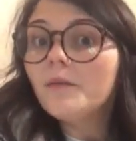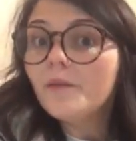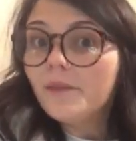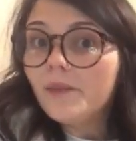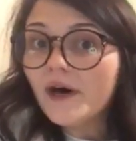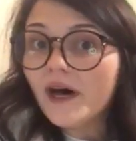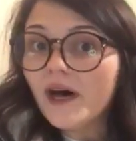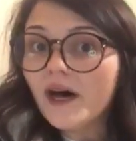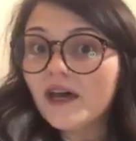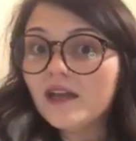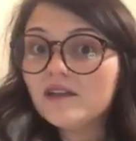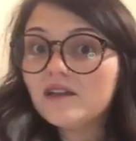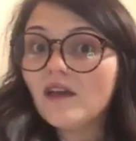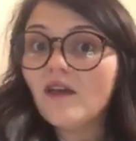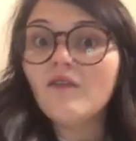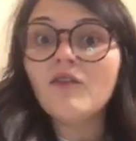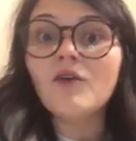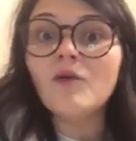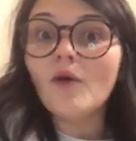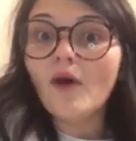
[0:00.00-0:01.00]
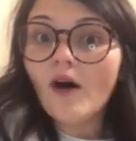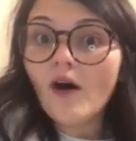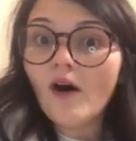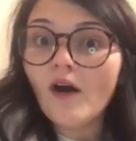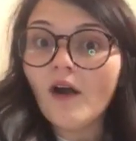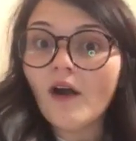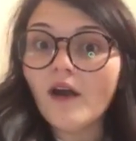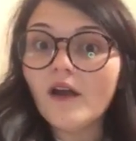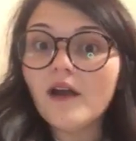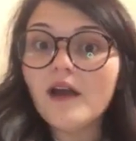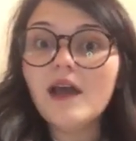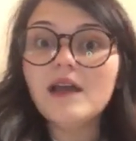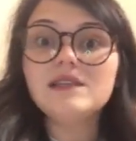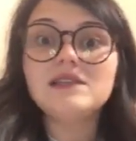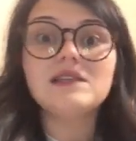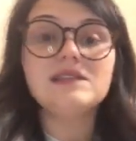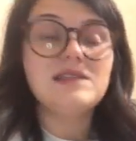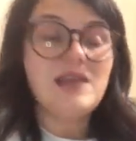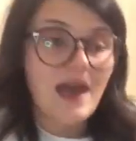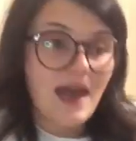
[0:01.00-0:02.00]
But if you are, it's
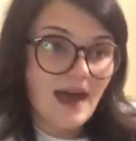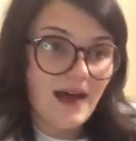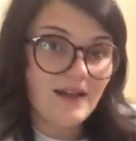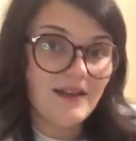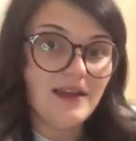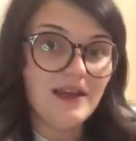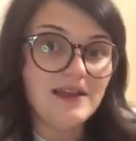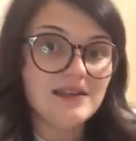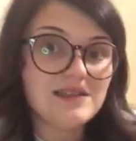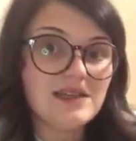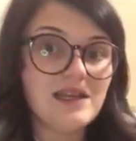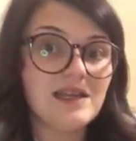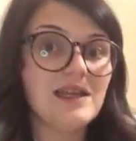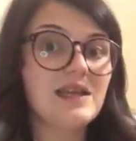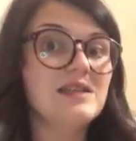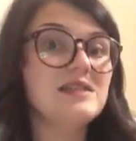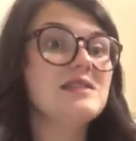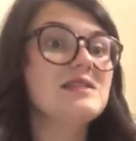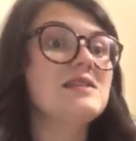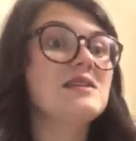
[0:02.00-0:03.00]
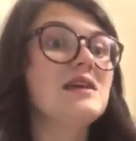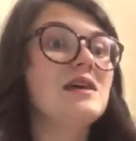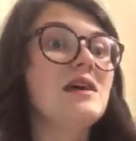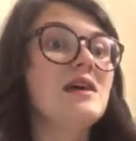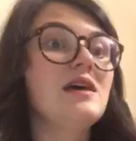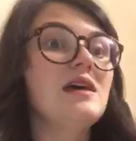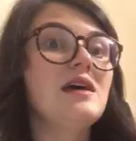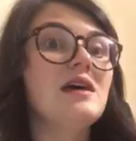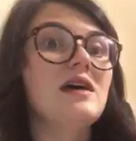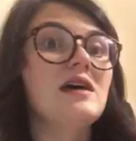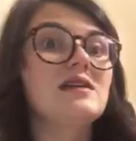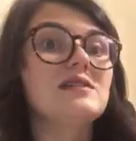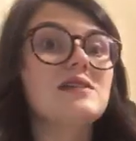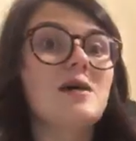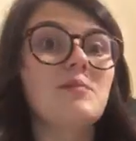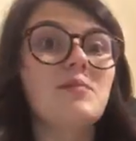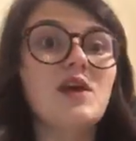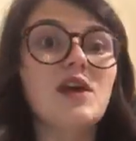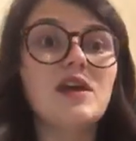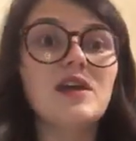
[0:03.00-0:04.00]
a talent and it's
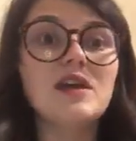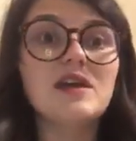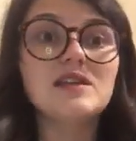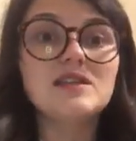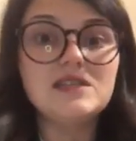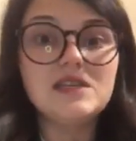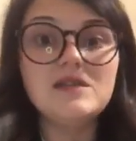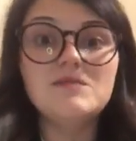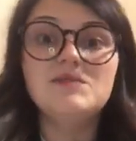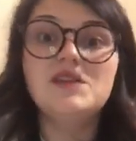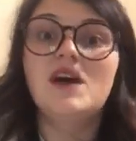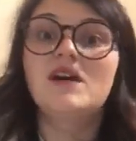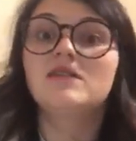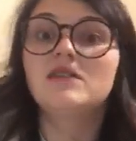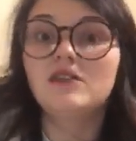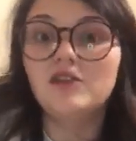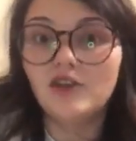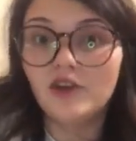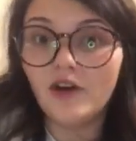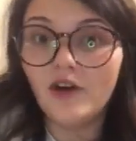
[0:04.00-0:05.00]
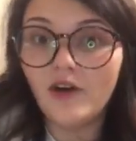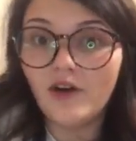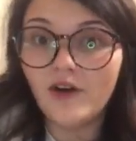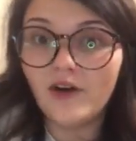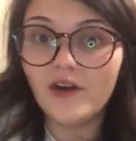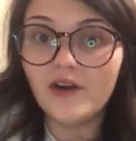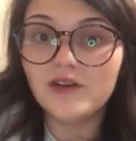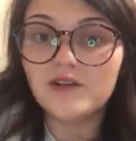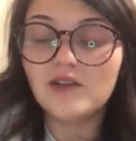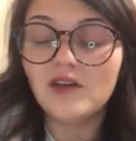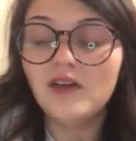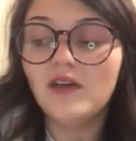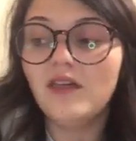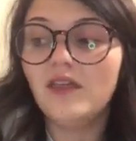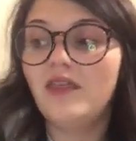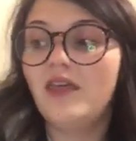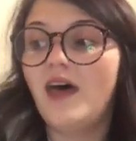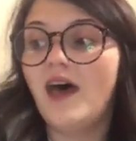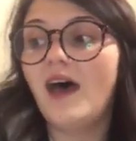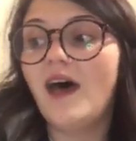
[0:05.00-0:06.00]
something deep down in your heart
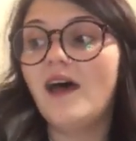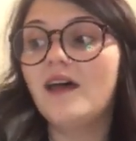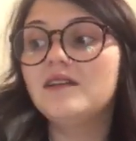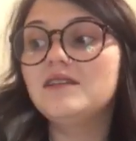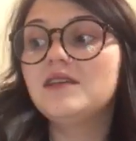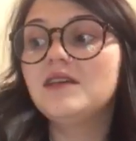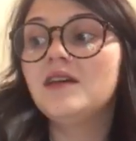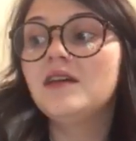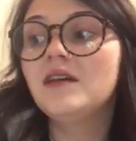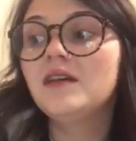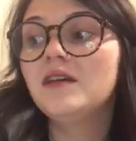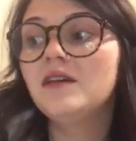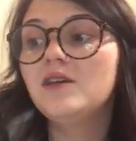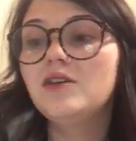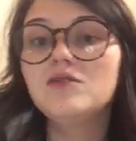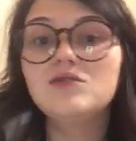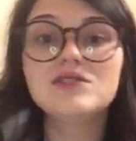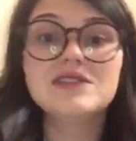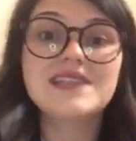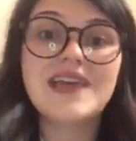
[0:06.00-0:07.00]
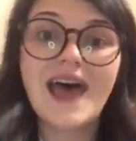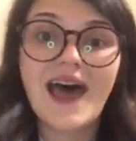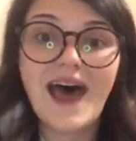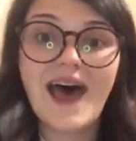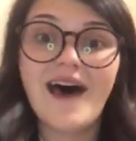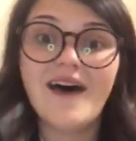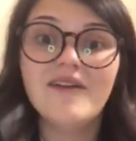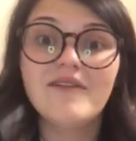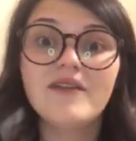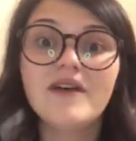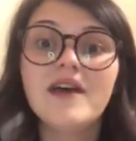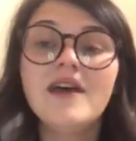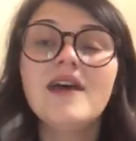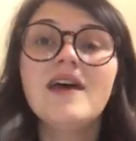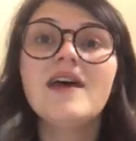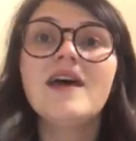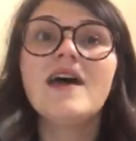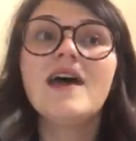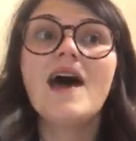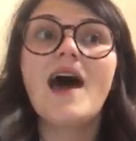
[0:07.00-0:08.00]
that you just have.
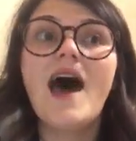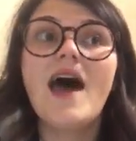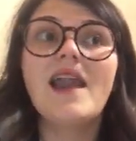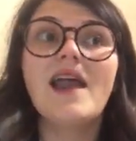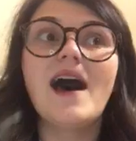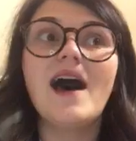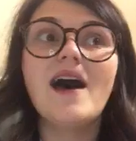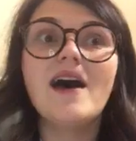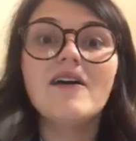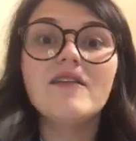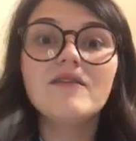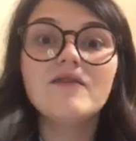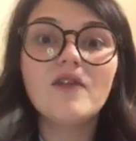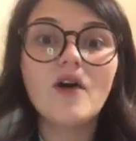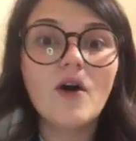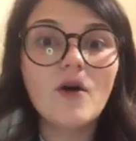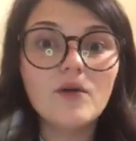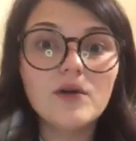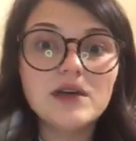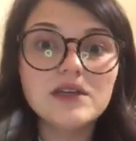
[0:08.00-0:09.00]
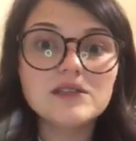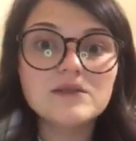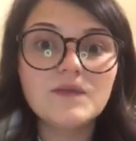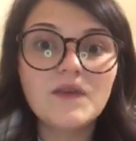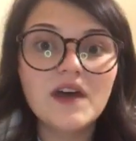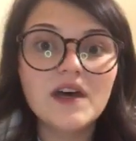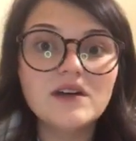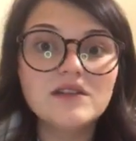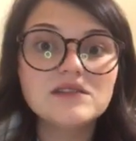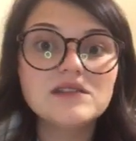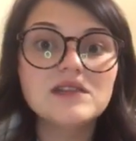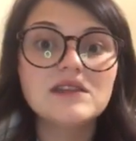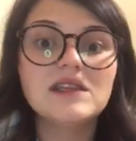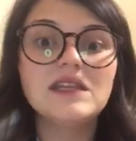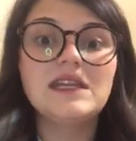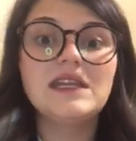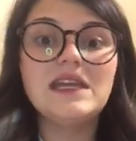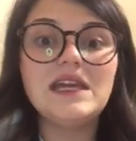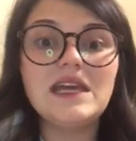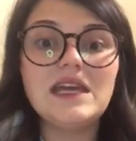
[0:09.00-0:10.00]
And I've always felt the
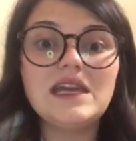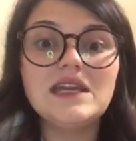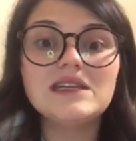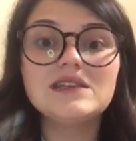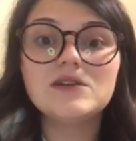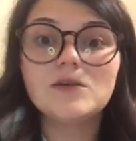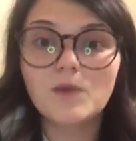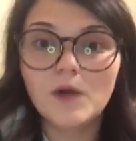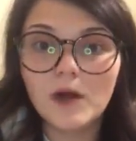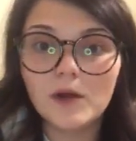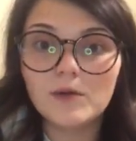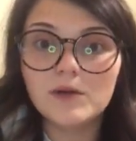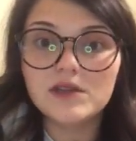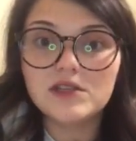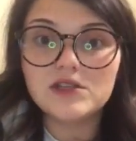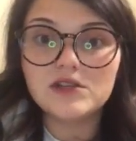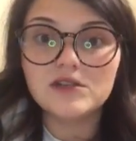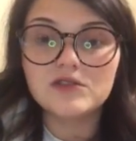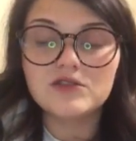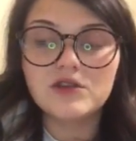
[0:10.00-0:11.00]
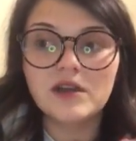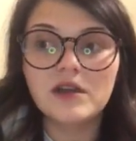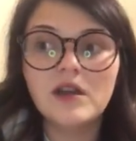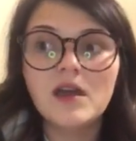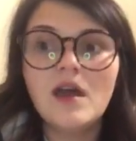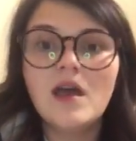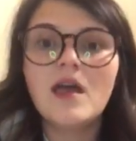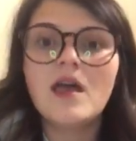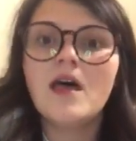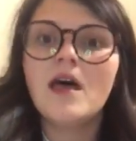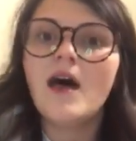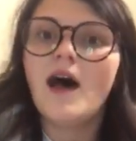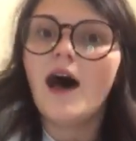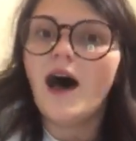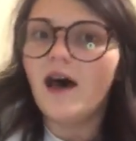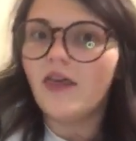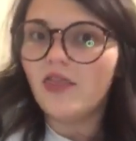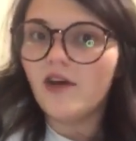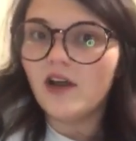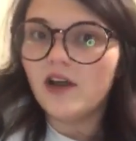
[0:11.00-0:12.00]
need to work with children.
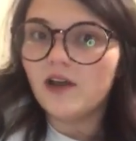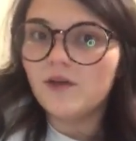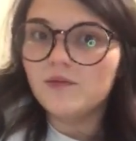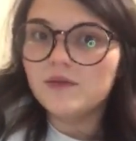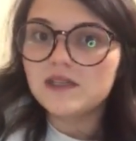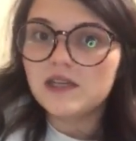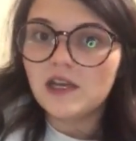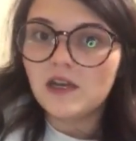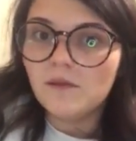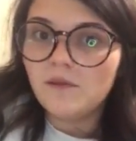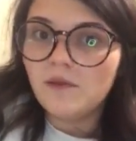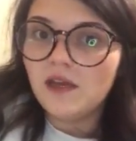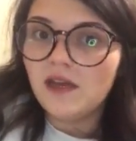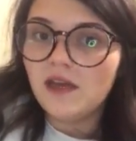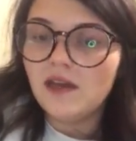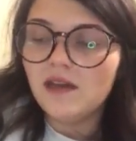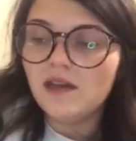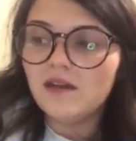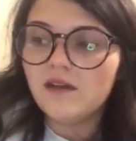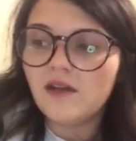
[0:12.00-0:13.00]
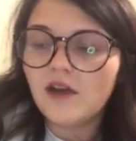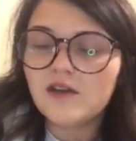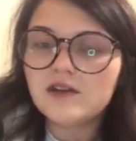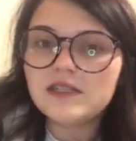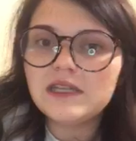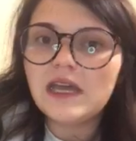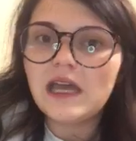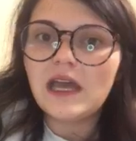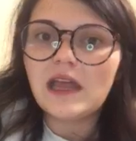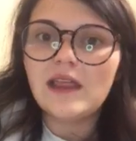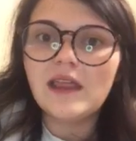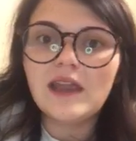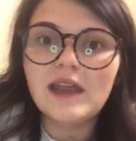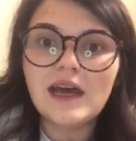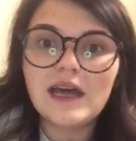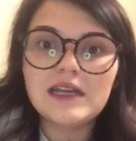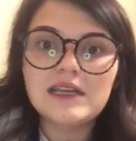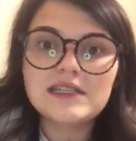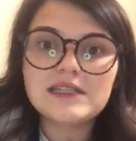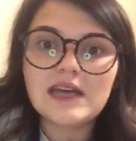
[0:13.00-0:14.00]
I thought it was going to be nursing, and then
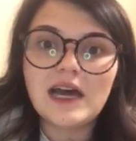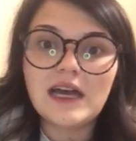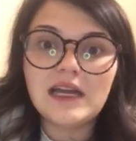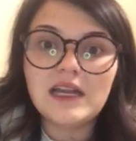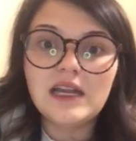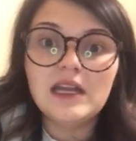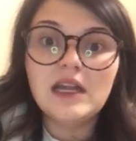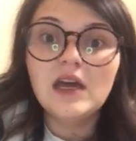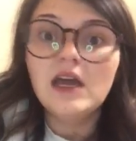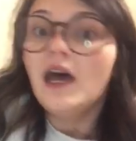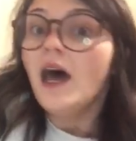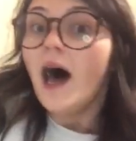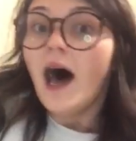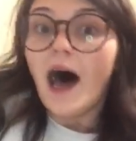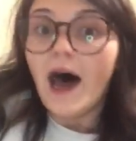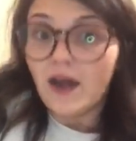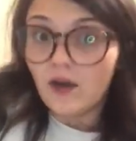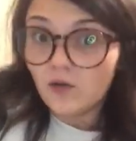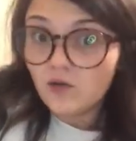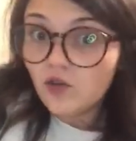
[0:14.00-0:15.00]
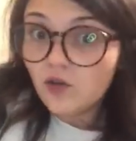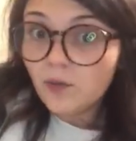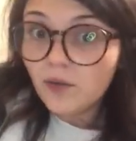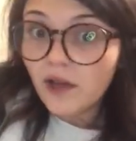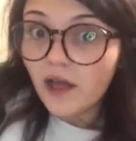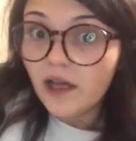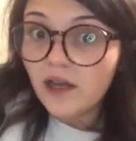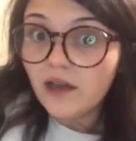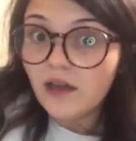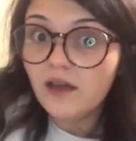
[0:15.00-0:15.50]
I decided I don't do blood.